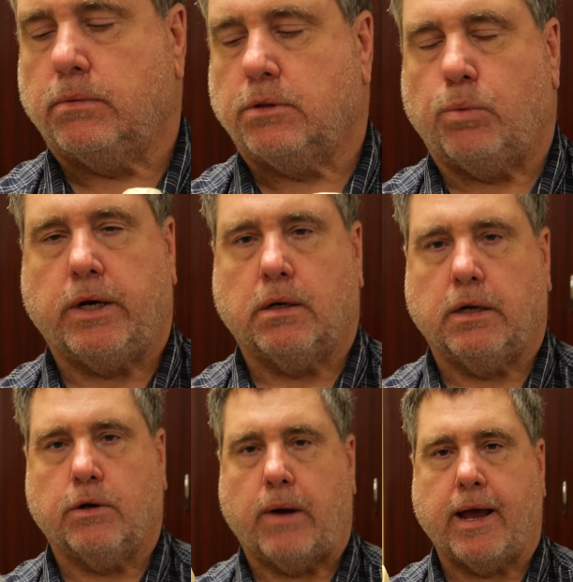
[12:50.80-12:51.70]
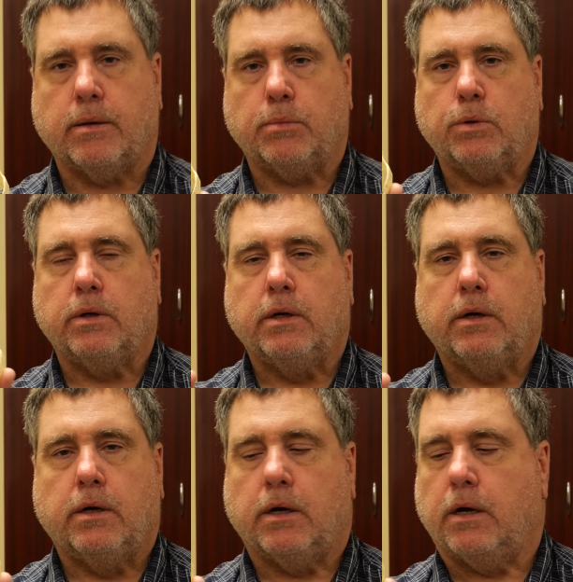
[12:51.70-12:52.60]
was a weird little animal.
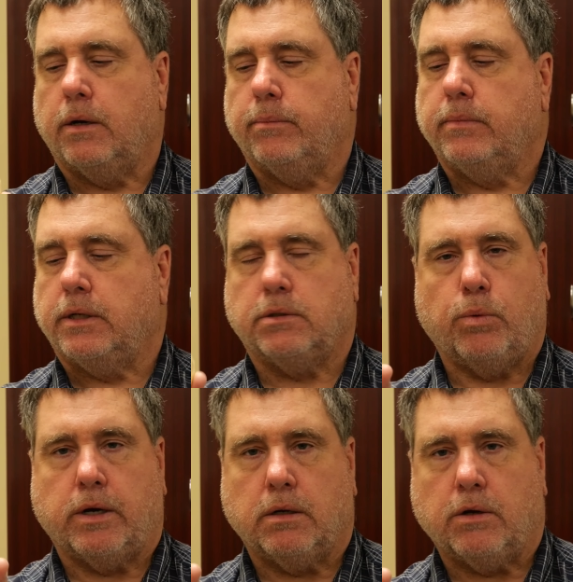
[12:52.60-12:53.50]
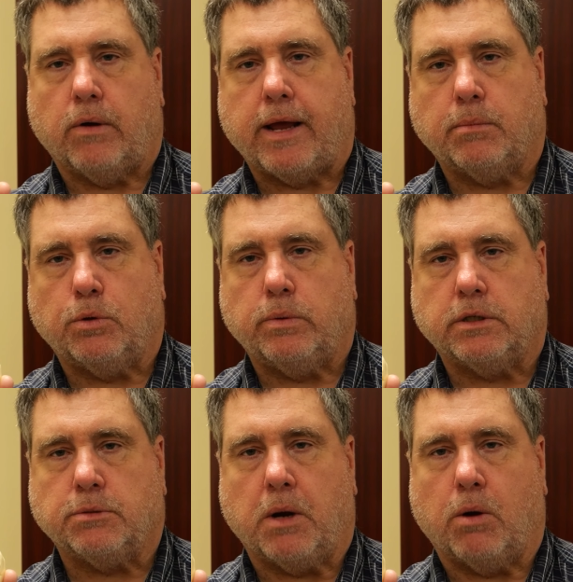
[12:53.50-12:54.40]
It's a weird little animal with
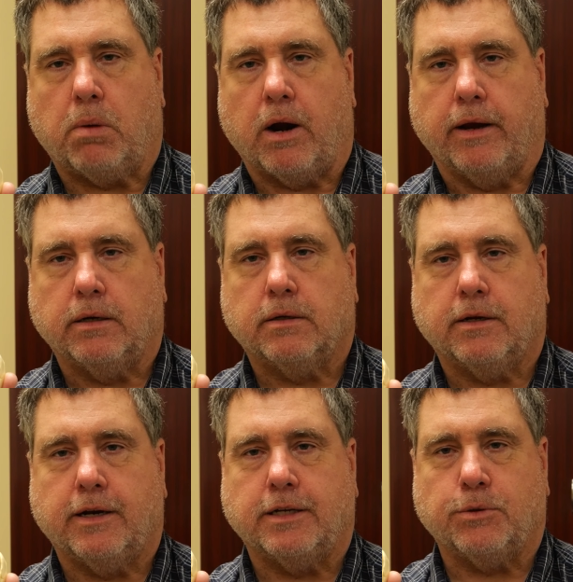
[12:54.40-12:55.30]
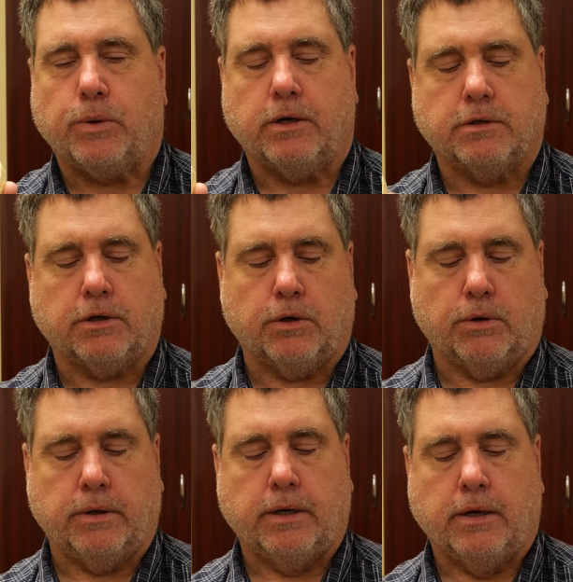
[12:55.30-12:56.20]
a small brain and has a weird
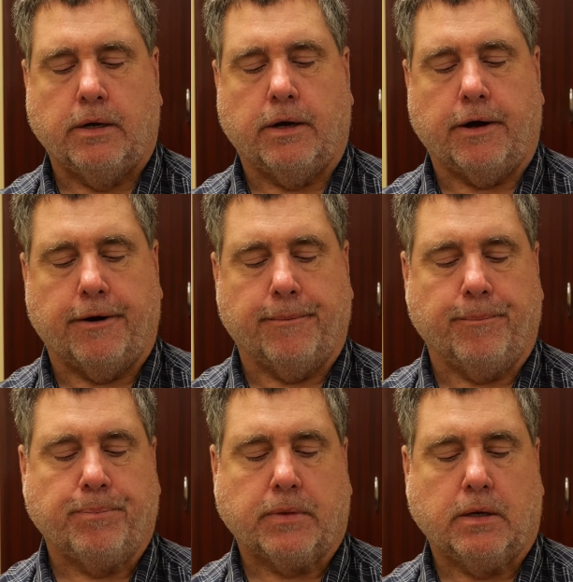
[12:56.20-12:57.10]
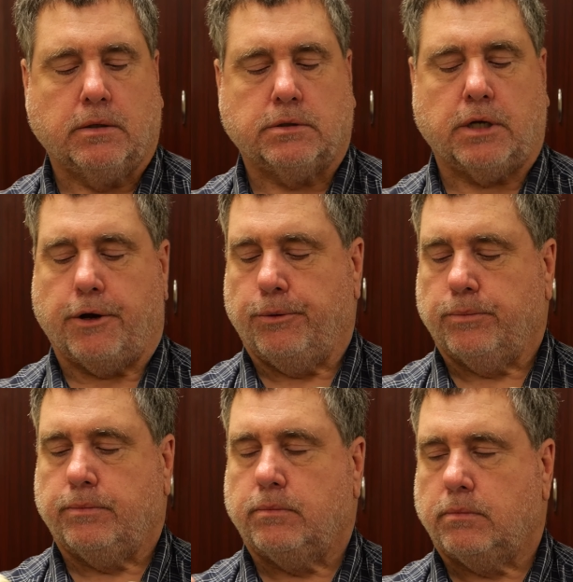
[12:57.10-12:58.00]
skull. So
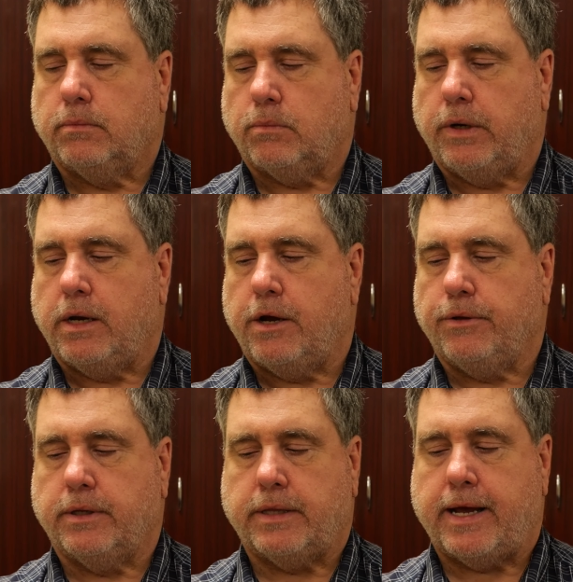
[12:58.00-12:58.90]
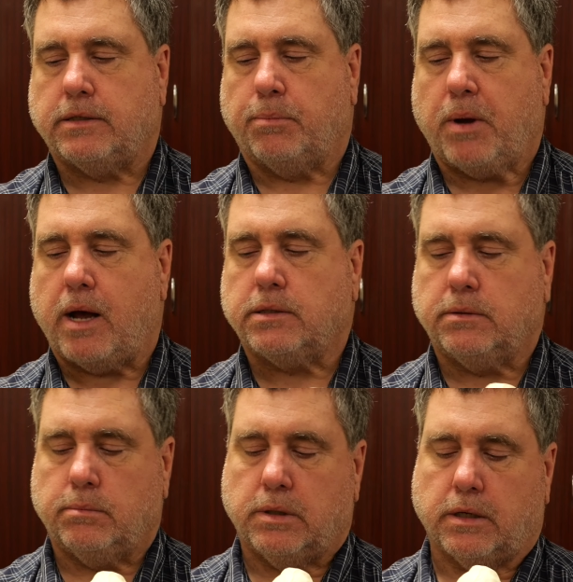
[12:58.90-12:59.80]
we know that that's a
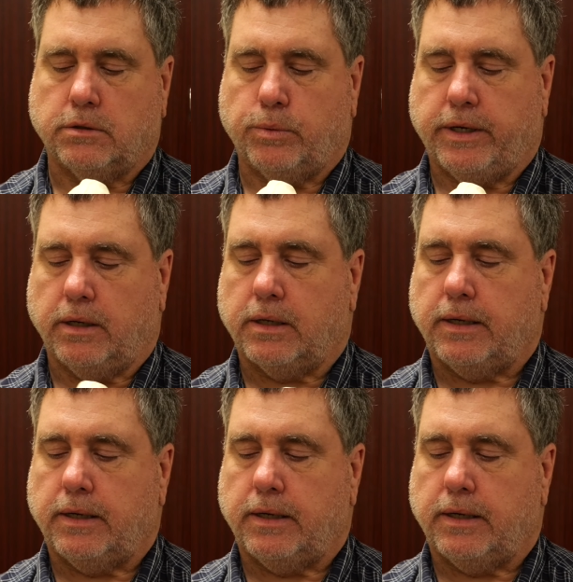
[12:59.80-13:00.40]
possum because we can